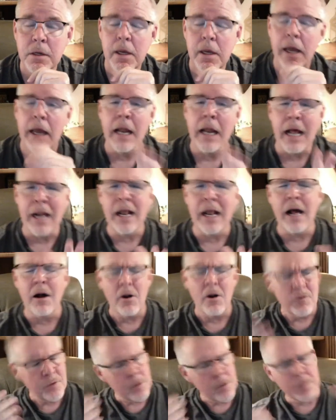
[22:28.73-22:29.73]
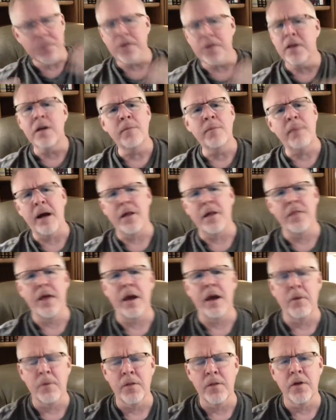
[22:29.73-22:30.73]
And I often think about
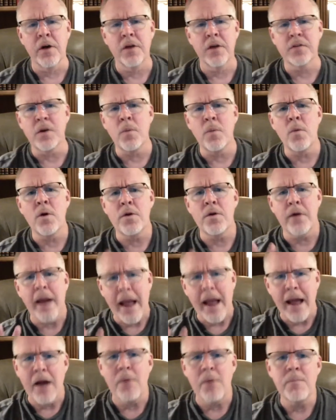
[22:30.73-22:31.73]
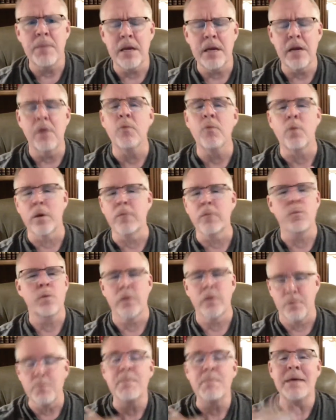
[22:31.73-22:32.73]
that with us. I wonder how many,
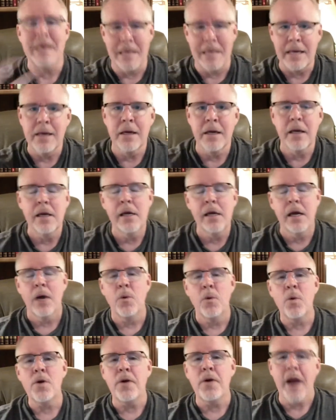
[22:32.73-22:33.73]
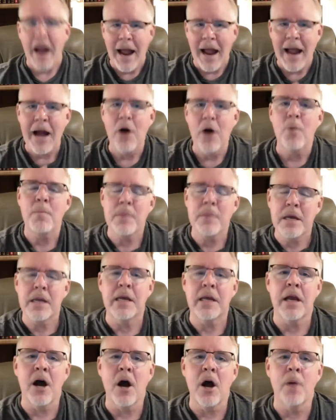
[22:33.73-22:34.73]
with me, I wonder how
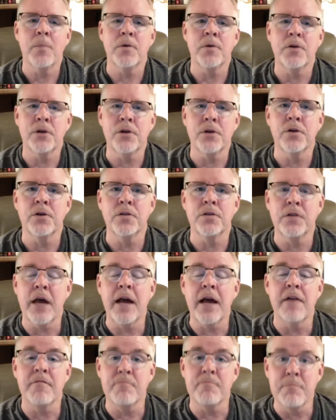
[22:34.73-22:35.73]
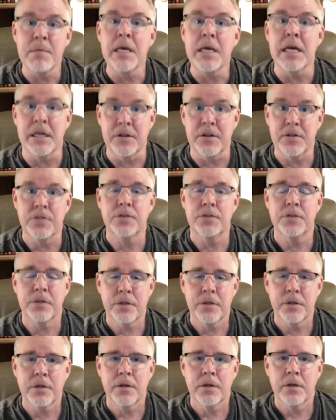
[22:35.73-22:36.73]
many opportunities I have missed,
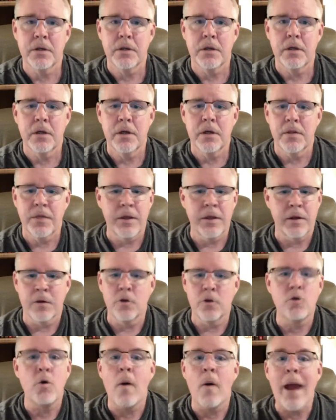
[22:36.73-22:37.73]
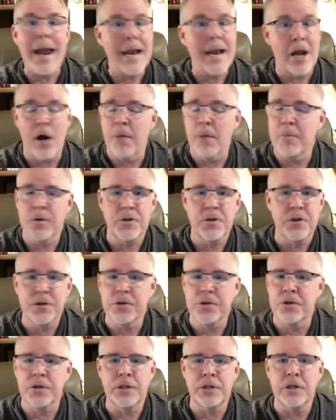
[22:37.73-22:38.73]
the great
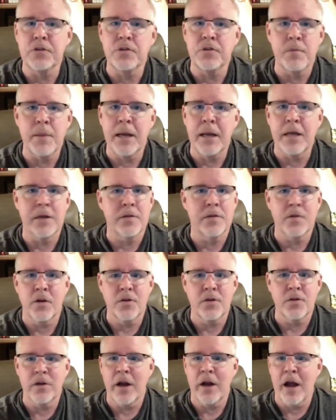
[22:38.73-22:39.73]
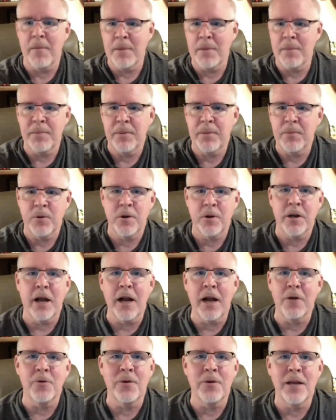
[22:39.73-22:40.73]
opportunities to make such a difference. How many people could
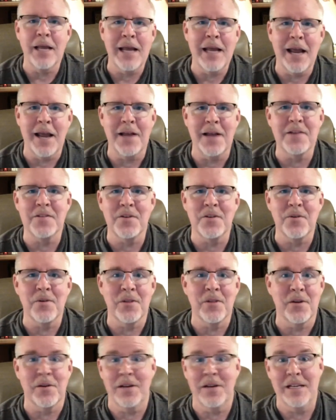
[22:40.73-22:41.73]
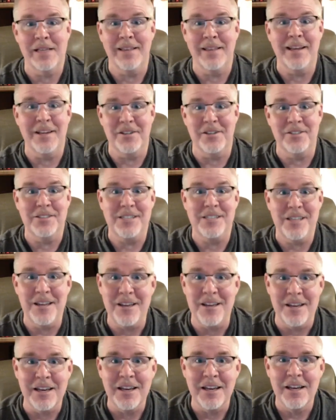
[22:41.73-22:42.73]
I go and lay hands on and they could
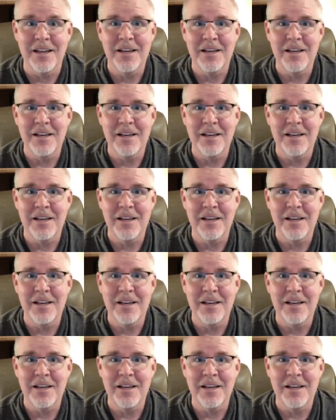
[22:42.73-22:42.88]
see?